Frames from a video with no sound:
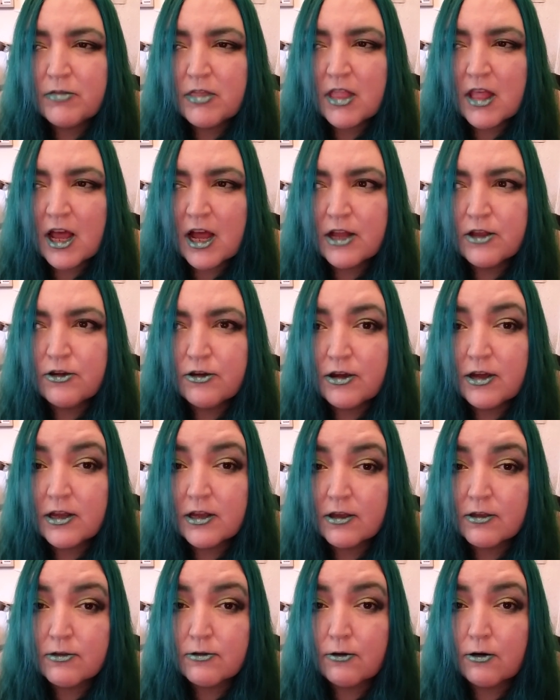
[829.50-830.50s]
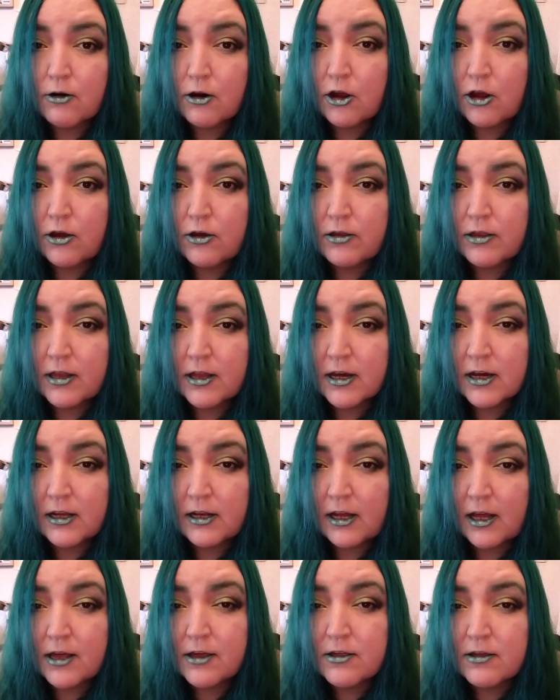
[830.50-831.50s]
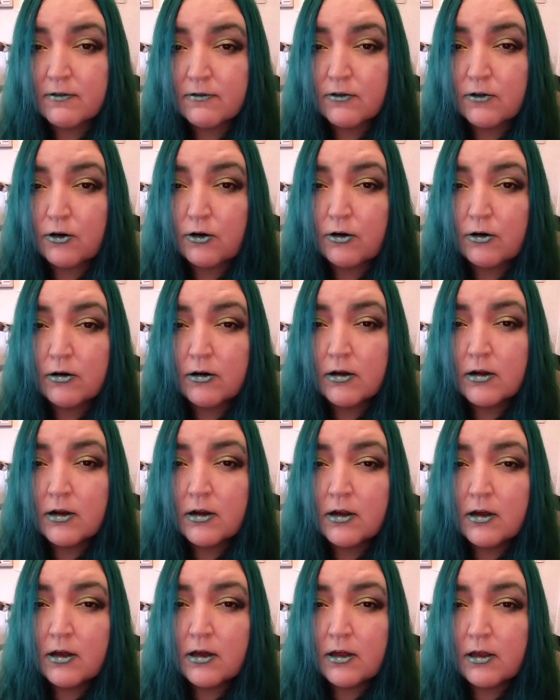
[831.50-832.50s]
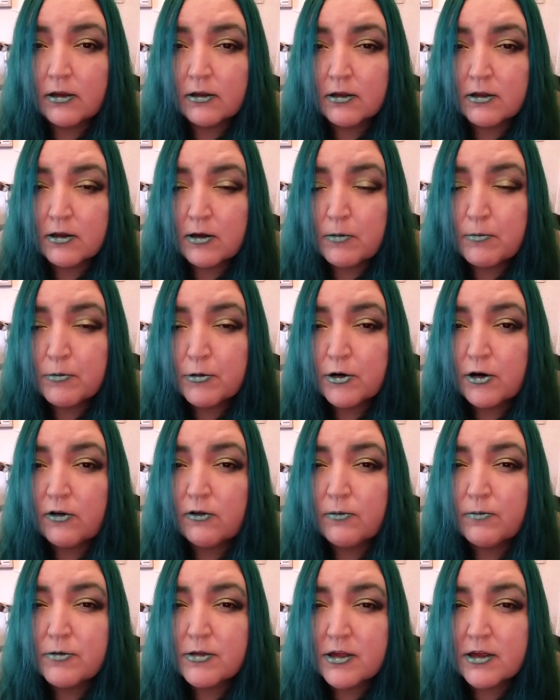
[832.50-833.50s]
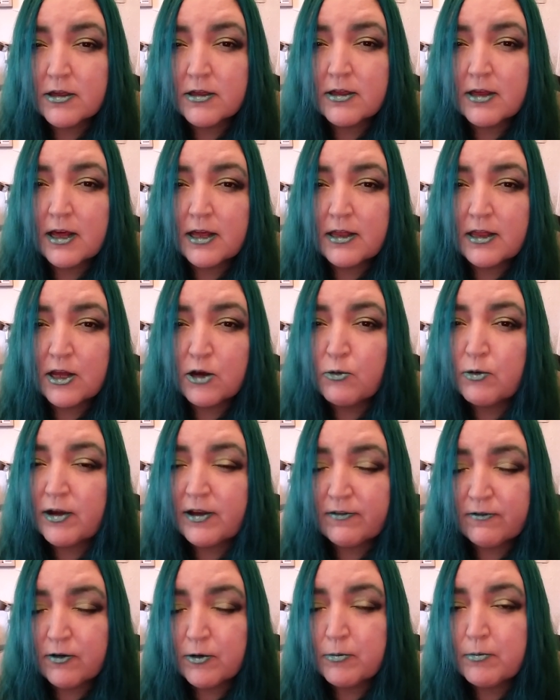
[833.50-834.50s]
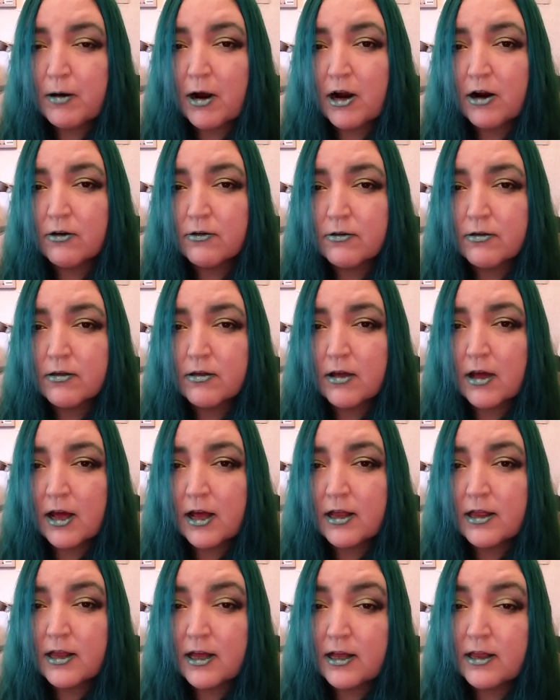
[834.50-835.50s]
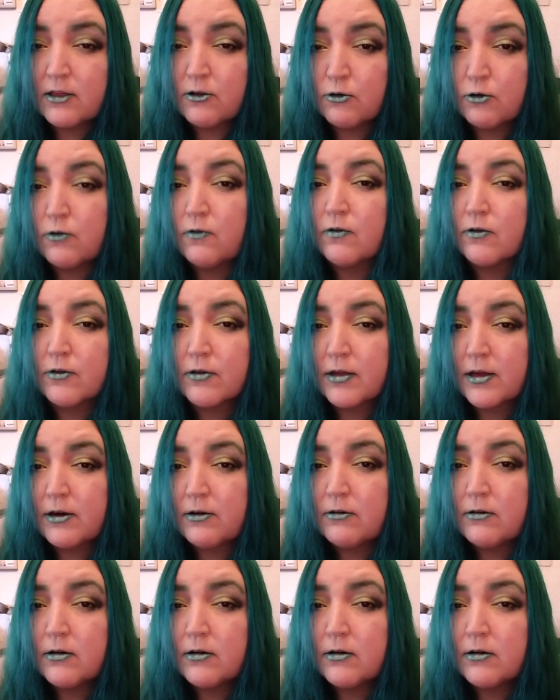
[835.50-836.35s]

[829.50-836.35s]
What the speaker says: I do need to sort out the collection I've got. There's a number of them just sitting there waiting for parts, and then they'll go for sale.